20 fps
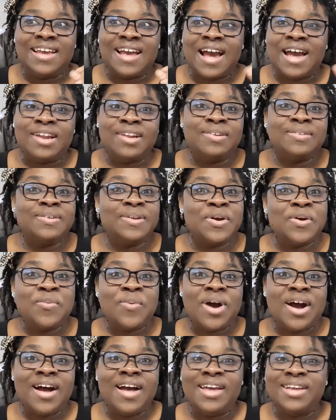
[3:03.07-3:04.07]
I don't know
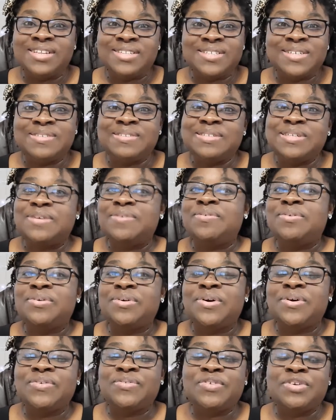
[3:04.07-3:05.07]
why it's so
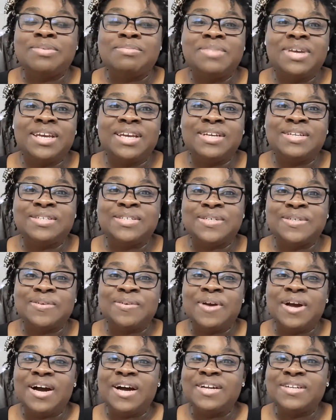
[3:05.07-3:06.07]
difficult for me
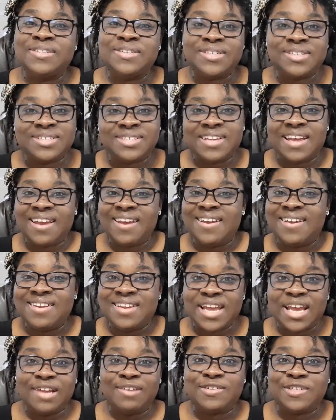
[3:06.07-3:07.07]
to understand
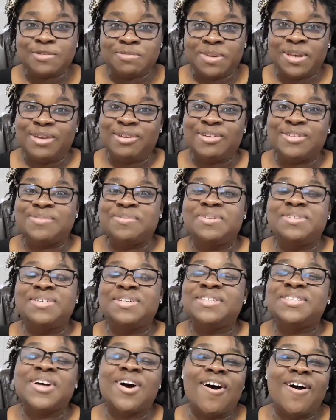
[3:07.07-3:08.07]
native speakers when
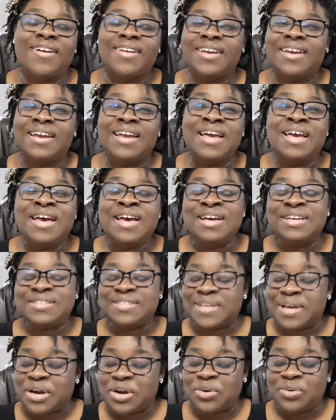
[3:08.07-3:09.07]
they're talking.
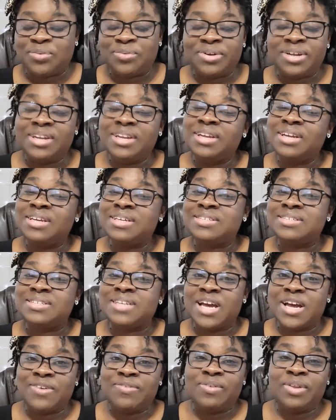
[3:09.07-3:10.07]
So reading is
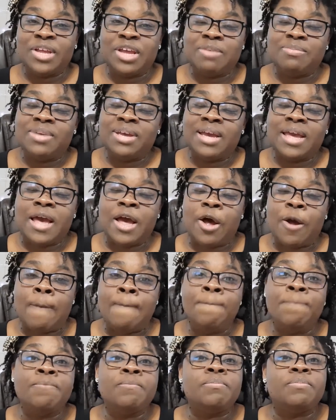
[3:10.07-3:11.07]
definitely a big
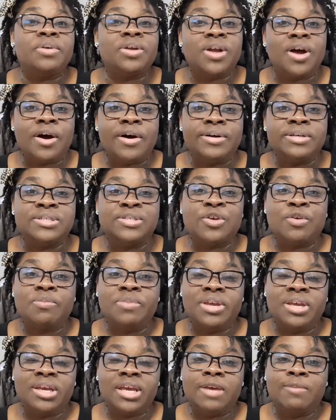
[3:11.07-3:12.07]
help, but also
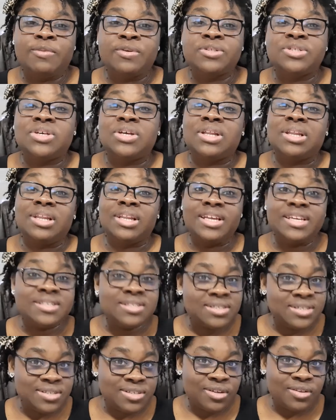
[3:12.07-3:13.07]
being able to
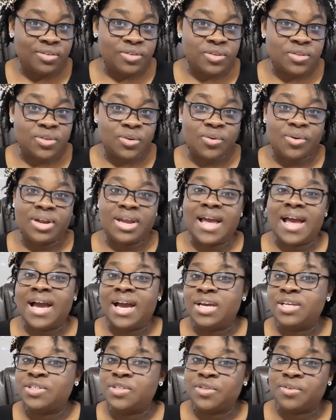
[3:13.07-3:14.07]
listen to the story
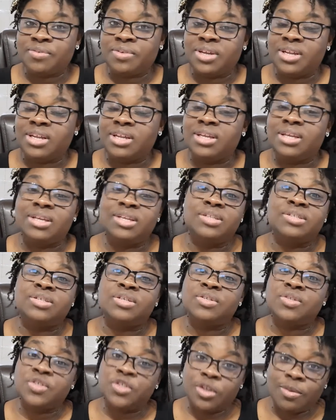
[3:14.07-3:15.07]
as you read it is
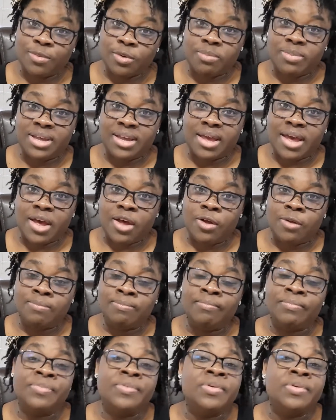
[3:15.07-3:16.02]
a super big help.